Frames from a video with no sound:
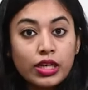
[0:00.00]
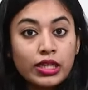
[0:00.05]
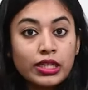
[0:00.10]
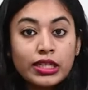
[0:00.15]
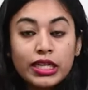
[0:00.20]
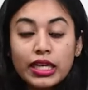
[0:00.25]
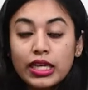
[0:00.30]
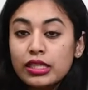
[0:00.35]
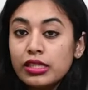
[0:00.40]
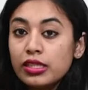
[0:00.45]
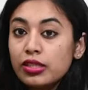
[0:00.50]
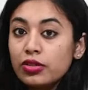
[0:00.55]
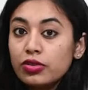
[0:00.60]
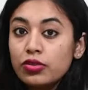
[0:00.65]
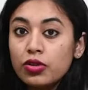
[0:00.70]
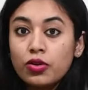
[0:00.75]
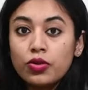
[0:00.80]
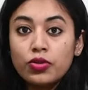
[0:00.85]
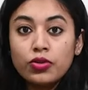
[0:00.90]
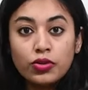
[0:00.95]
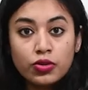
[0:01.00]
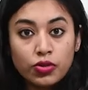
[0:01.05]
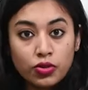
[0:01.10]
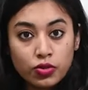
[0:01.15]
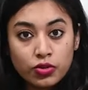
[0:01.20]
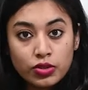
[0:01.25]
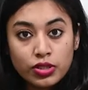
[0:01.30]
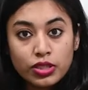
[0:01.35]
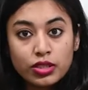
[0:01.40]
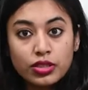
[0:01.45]
in case you don't
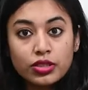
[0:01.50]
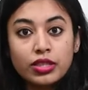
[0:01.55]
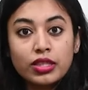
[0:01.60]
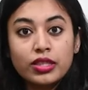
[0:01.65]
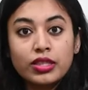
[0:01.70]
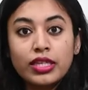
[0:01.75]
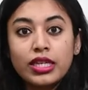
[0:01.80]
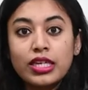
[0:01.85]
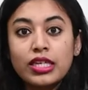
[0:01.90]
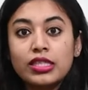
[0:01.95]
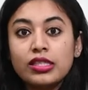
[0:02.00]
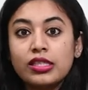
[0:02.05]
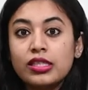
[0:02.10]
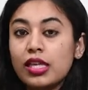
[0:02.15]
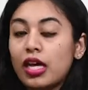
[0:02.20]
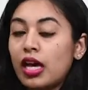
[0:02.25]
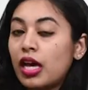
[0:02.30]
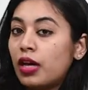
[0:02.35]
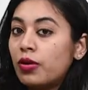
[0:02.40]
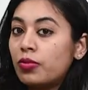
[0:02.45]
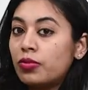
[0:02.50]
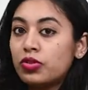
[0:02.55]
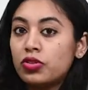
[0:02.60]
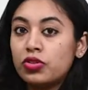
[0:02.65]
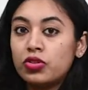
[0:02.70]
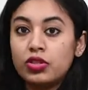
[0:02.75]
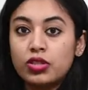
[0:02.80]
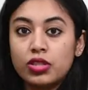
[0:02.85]
know certain things i would